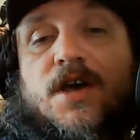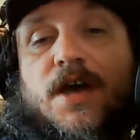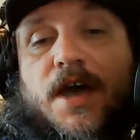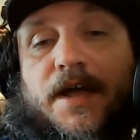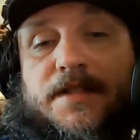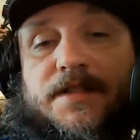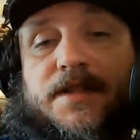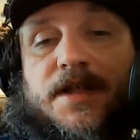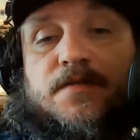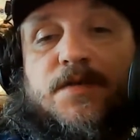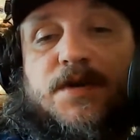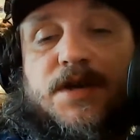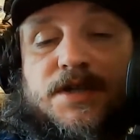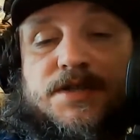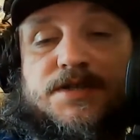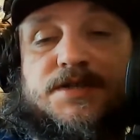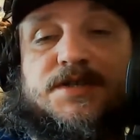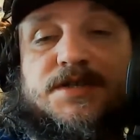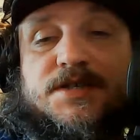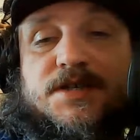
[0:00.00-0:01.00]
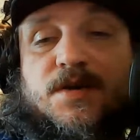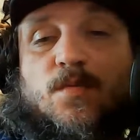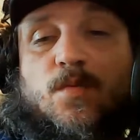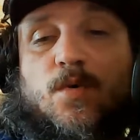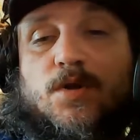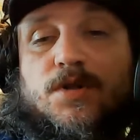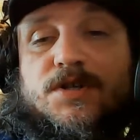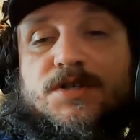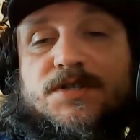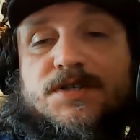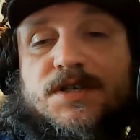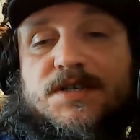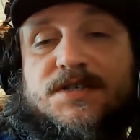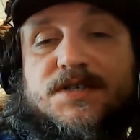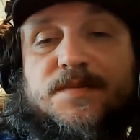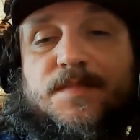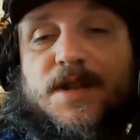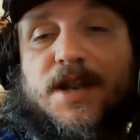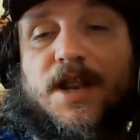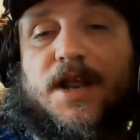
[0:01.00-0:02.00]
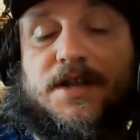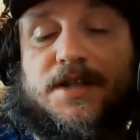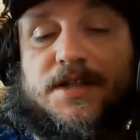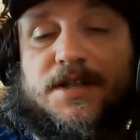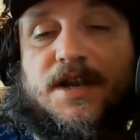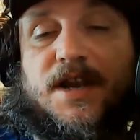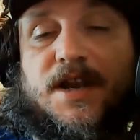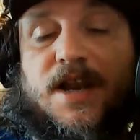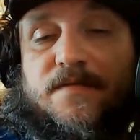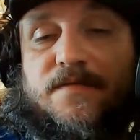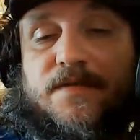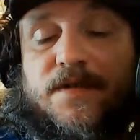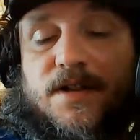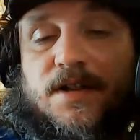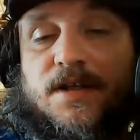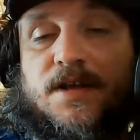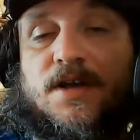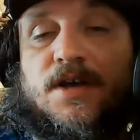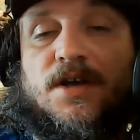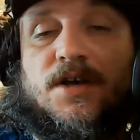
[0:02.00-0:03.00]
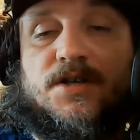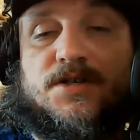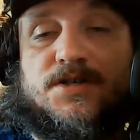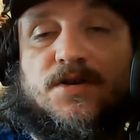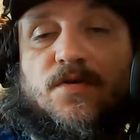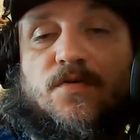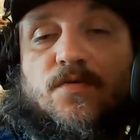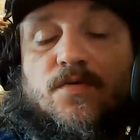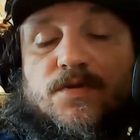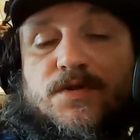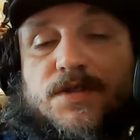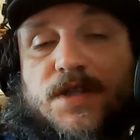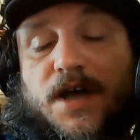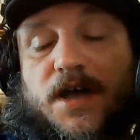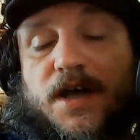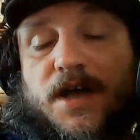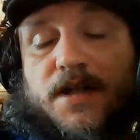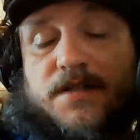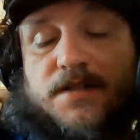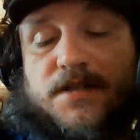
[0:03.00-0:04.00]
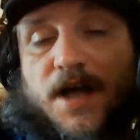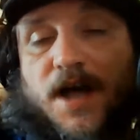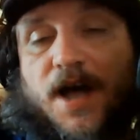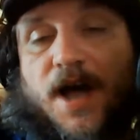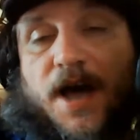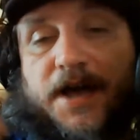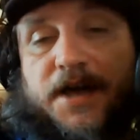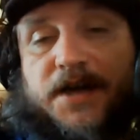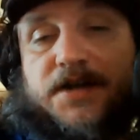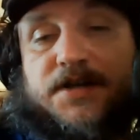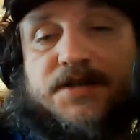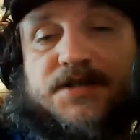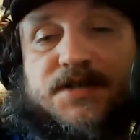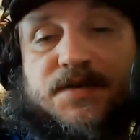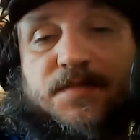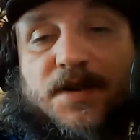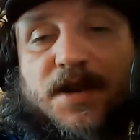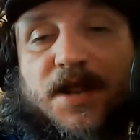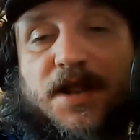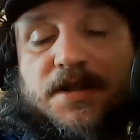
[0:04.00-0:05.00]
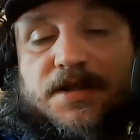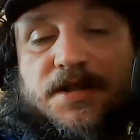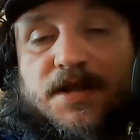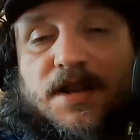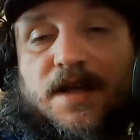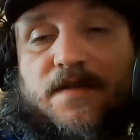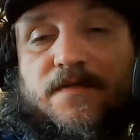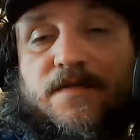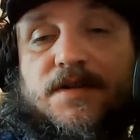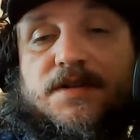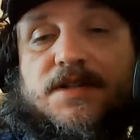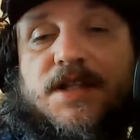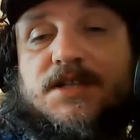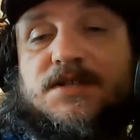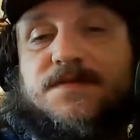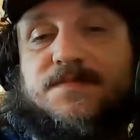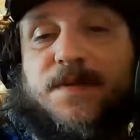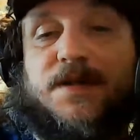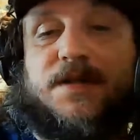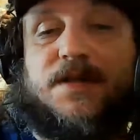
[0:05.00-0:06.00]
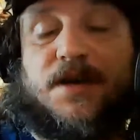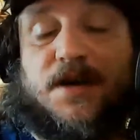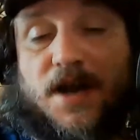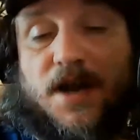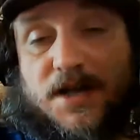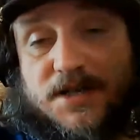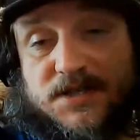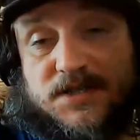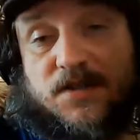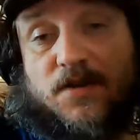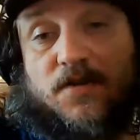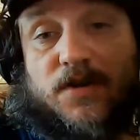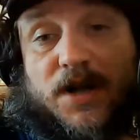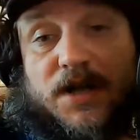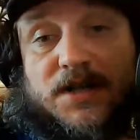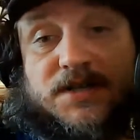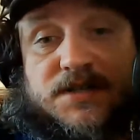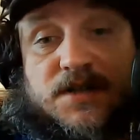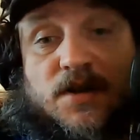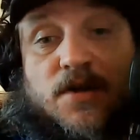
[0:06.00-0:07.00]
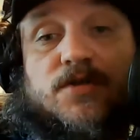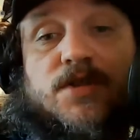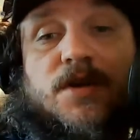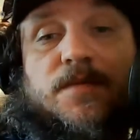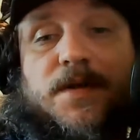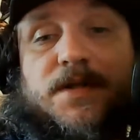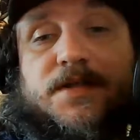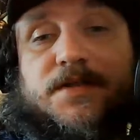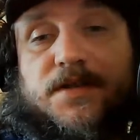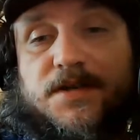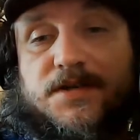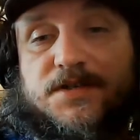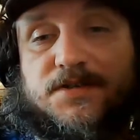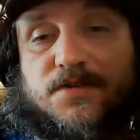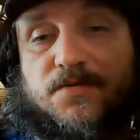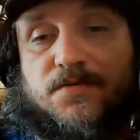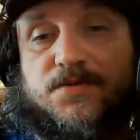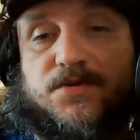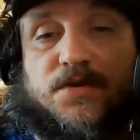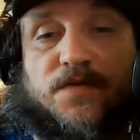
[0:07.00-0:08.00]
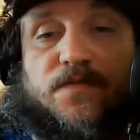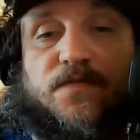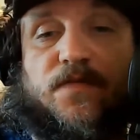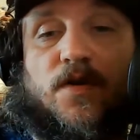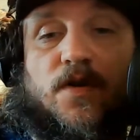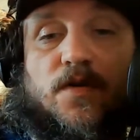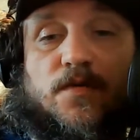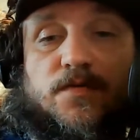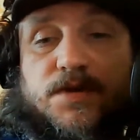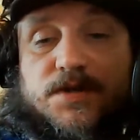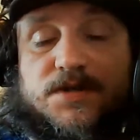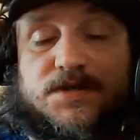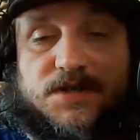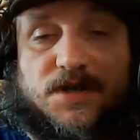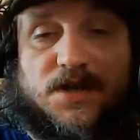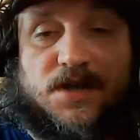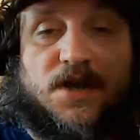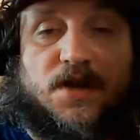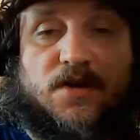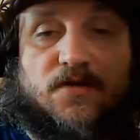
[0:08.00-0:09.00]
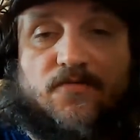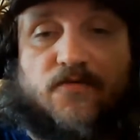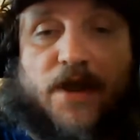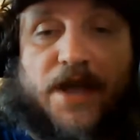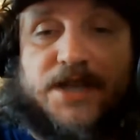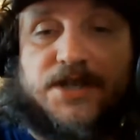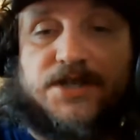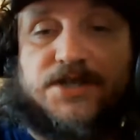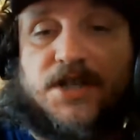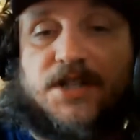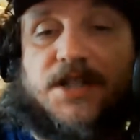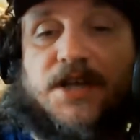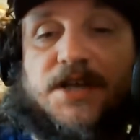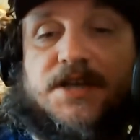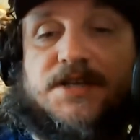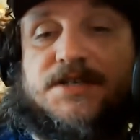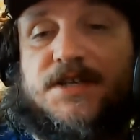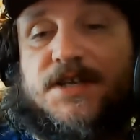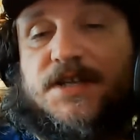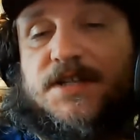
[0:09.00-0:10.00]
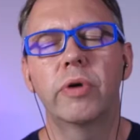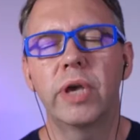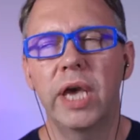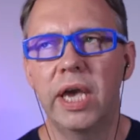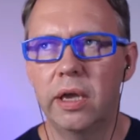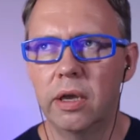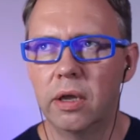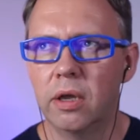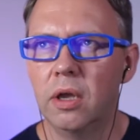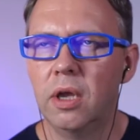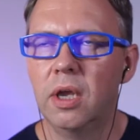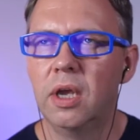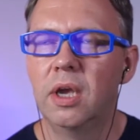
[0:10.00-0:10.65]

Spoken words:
And then we can see what is the similarity level. So the higher similarity level, that's better, as long as the other metrics also follow this range that I said. Okay.